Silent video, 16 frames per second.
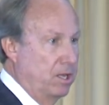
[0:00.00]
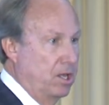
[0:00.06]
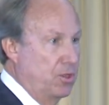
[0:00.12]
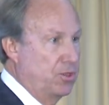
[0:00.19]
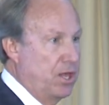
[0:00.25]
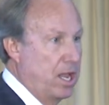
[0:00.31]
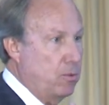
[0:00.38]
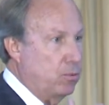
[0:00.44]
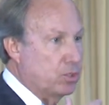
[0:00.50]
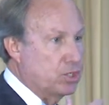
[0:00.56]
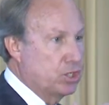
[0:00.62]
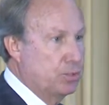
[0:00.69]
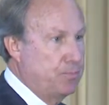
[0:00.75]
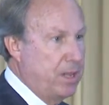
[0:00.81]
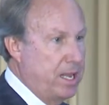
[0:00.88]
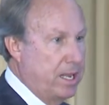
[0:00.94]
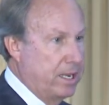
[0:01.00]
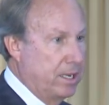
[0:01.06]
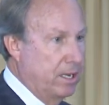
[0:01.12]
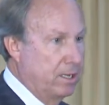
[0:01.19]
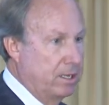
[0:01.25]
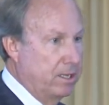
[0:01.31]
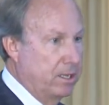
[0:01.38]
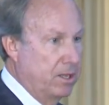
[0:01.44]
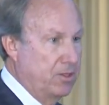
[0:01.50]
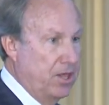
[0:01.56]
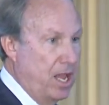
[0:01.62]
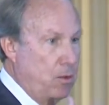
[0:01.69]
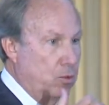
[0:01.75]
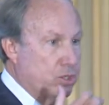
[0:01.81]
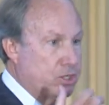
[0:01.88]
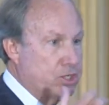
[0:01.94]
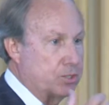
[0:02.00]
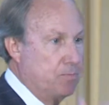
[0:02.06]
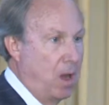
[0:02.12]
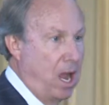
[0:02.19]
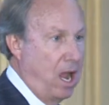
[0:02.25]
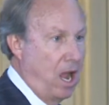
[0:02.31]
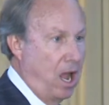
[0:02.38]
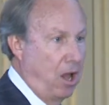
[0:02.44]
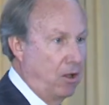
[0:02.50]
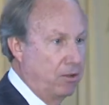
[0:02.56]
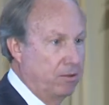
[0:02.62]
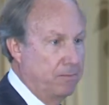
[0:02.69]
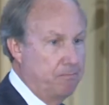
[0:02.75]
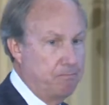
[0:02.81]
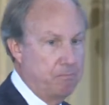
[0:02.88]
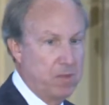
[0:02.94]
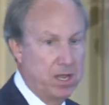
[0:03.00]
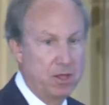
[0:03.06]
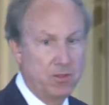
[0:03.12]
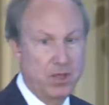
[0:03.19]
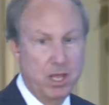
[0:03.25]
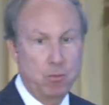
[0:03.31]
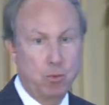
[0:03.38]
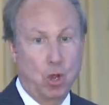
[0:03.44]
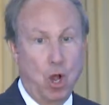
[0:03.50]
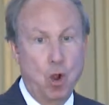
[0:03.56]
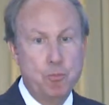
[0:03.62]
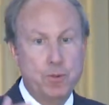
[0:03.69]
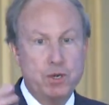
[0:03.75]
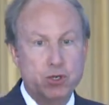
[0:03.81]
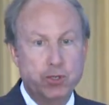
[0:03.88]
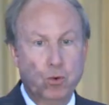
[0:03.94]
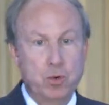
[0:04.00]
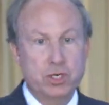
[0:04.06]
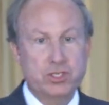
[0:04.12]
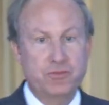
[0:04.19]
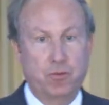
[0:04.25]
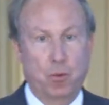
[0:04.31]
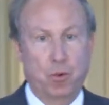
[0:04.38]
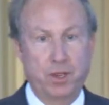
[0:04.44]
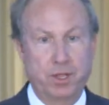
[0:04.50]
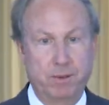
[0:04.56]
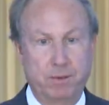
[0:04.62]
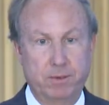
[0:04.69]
They will speak. They will smile. They will open doors for you.